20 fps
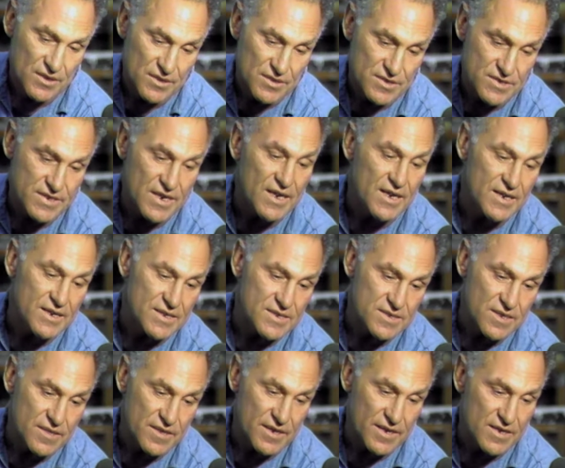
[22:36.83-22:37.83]
size.
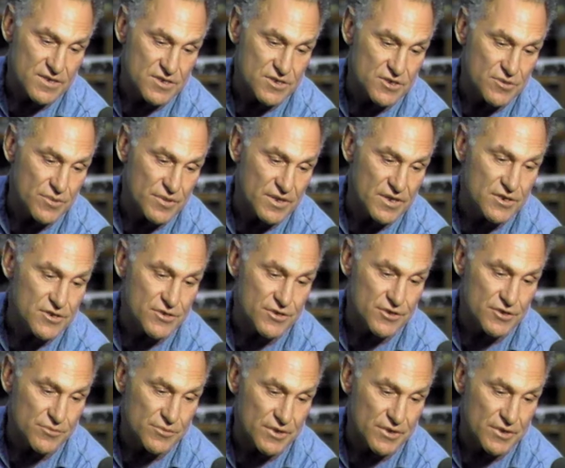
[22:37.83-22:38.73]
I think it has to do with internal